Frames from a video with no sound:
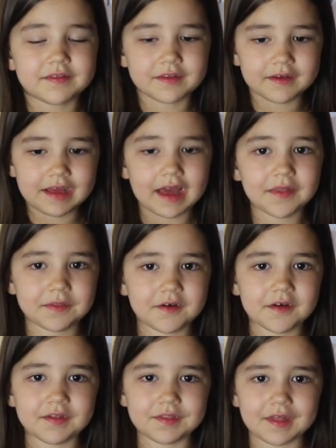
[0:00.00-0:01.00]

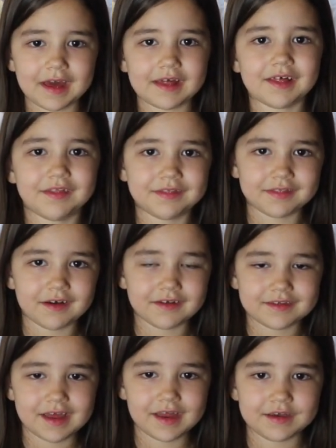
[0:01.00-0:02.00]
together, that is a
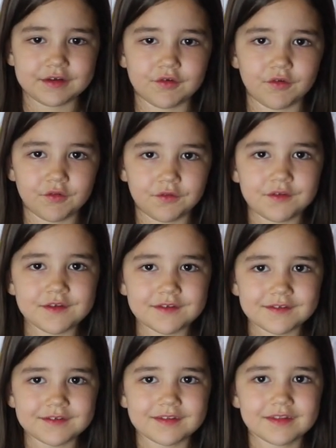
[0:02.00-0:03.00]
10-year-old.